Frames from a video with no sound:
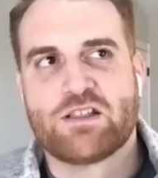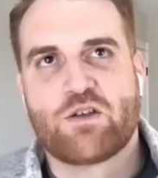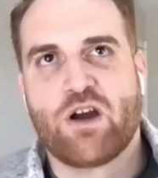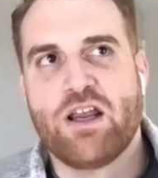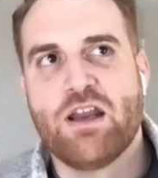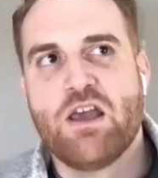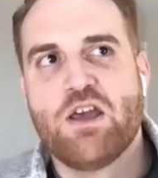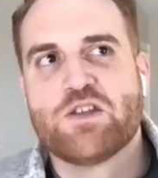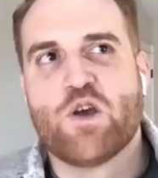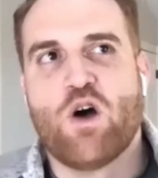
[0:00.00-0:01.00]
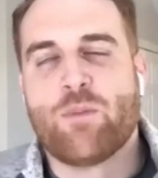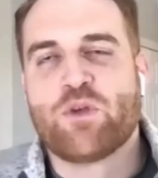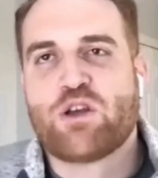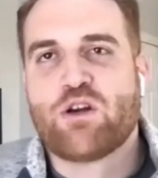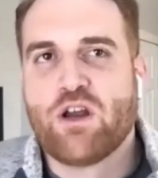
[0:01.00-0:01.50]
great. So I'm
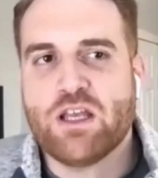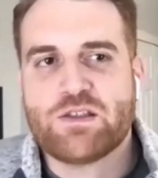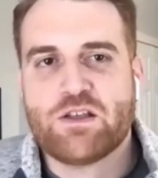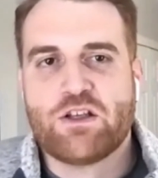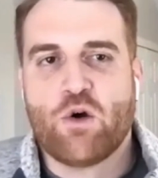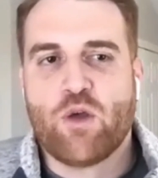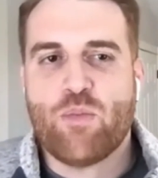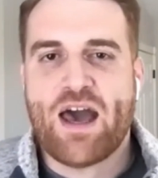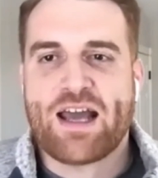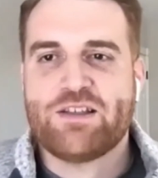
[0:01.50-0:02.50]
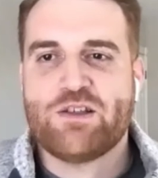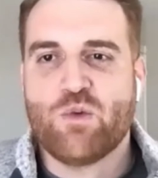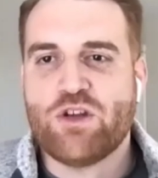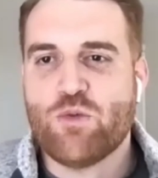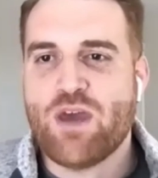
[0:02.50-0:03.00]
curious, going back to
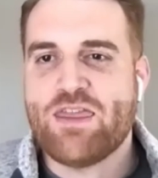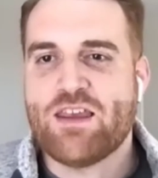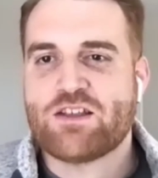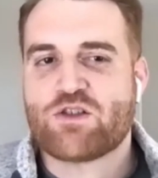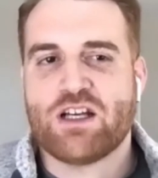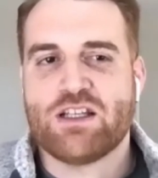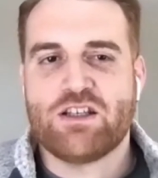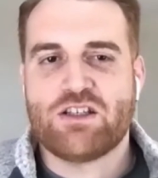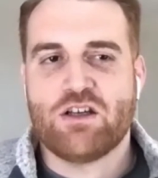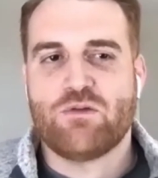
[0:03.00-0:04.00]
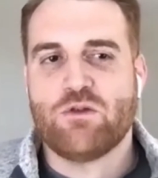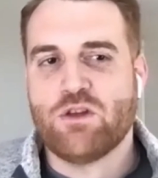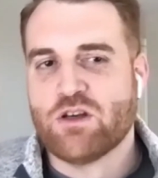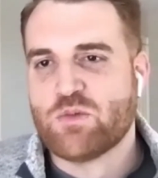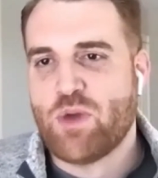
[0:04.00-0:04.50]
when you made this transition a few
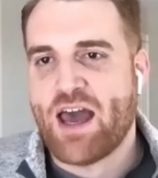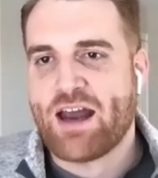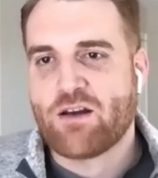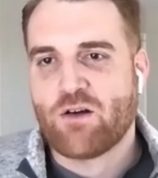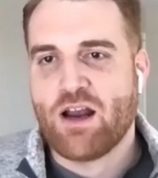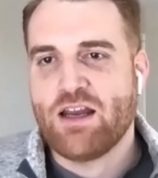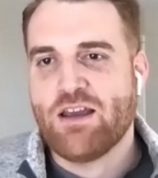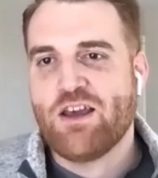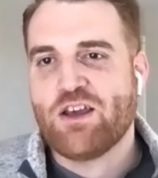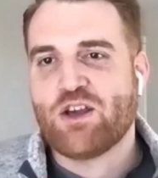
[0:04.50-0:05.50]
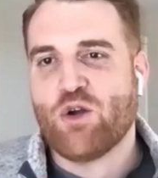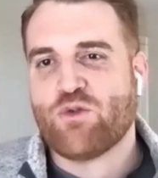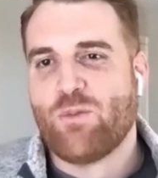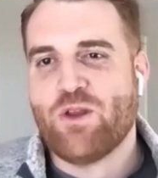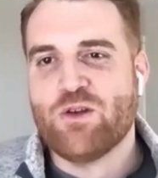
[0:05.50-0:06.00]
years back, right? Going
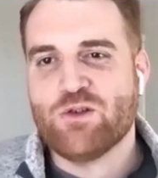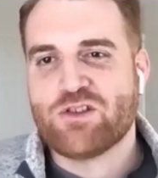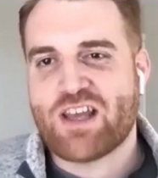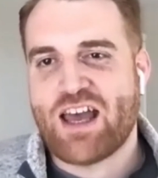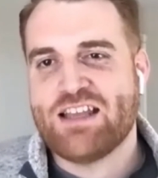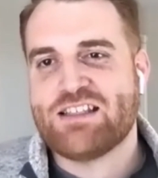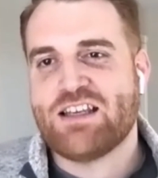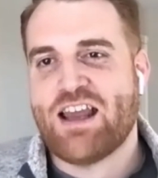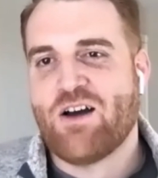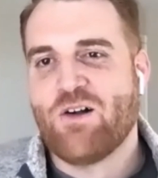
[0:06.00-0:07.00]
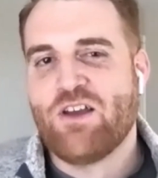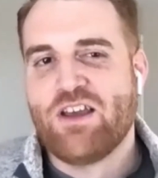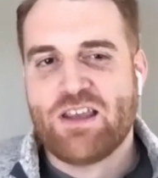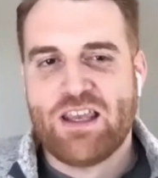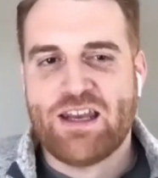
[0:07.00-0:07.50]
from the news side to now
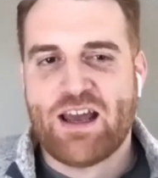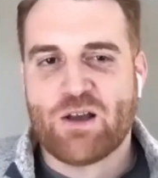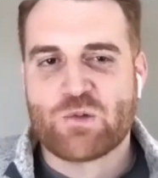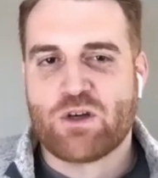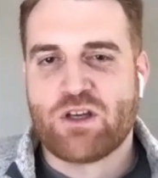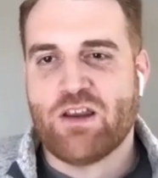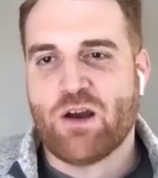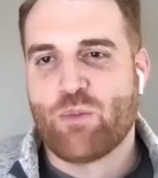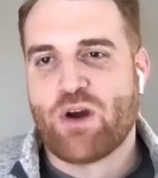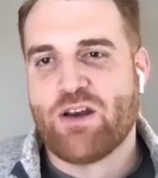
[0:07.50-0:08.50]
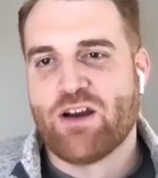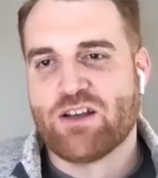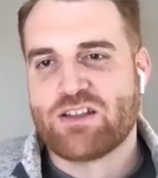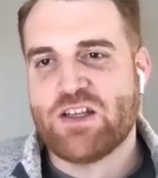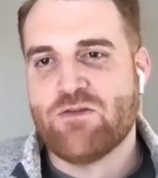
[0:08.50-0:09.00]
in-house working there at Brown
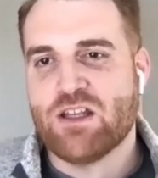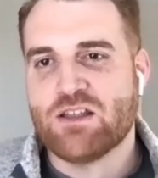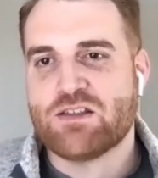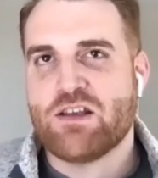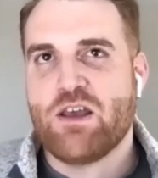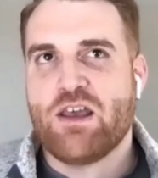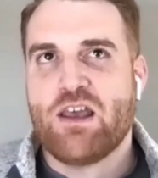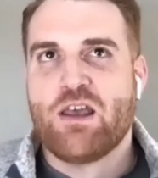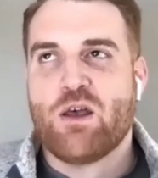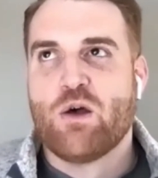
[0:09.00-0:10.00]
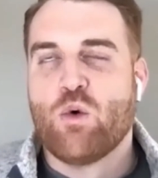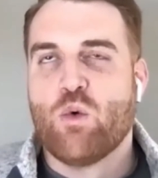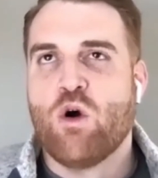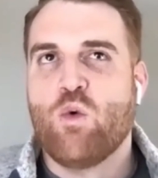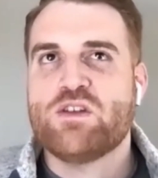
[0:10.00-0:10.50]
Harris Stevens.
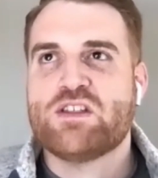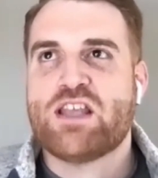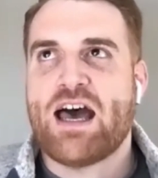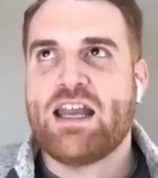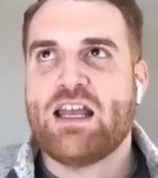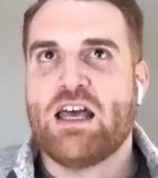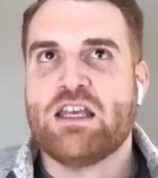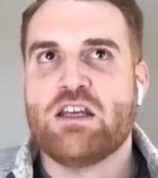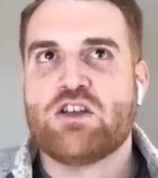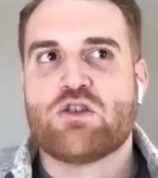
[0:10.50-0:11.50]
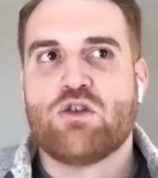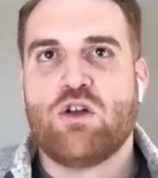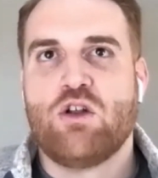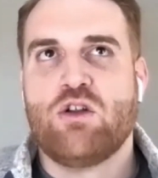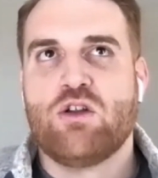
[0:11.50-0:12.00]
What was that
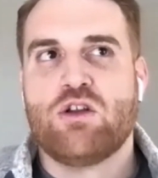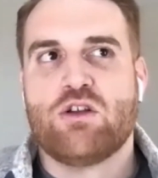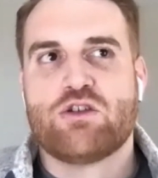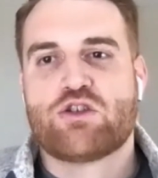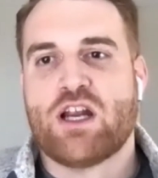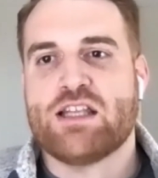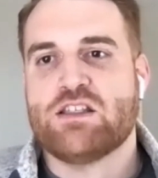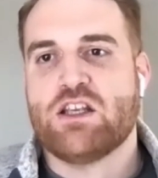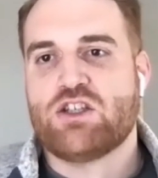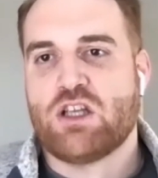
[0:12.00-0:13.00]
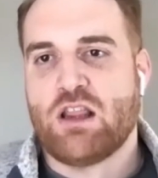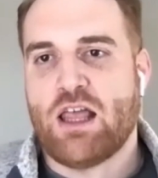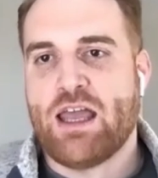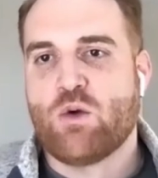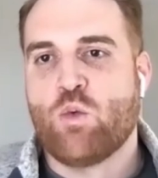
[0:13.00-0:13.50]
initial transition
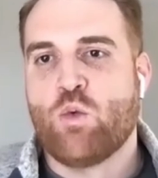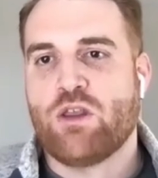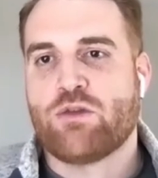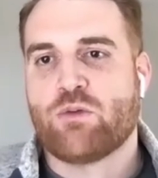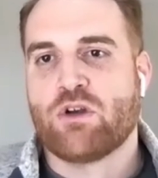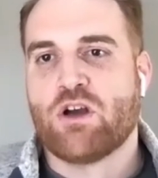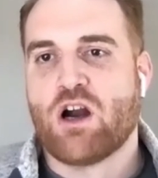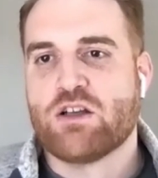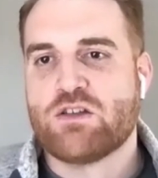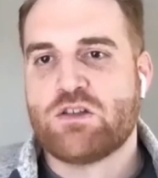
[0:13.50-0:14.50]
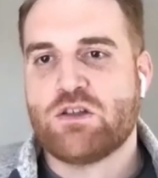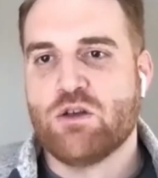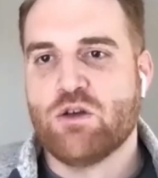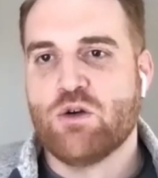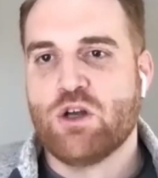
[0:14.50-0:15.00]
like with regards
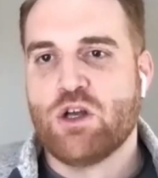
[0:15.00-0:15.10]
to